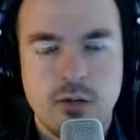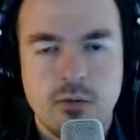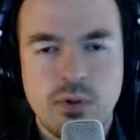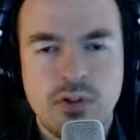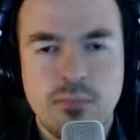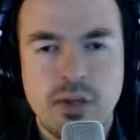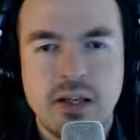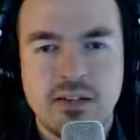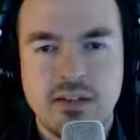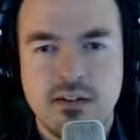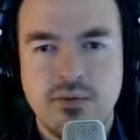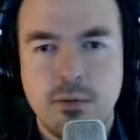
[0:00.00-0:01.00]
Reason being
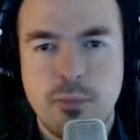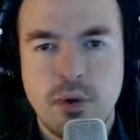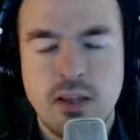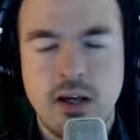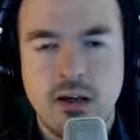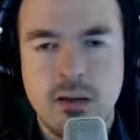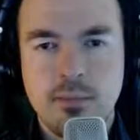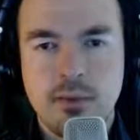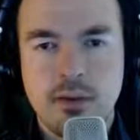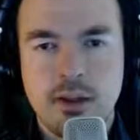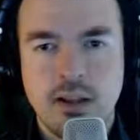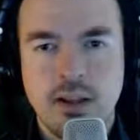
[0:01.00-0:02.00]
is if you put that up,
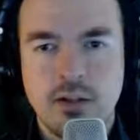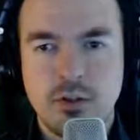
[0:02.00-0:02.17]
then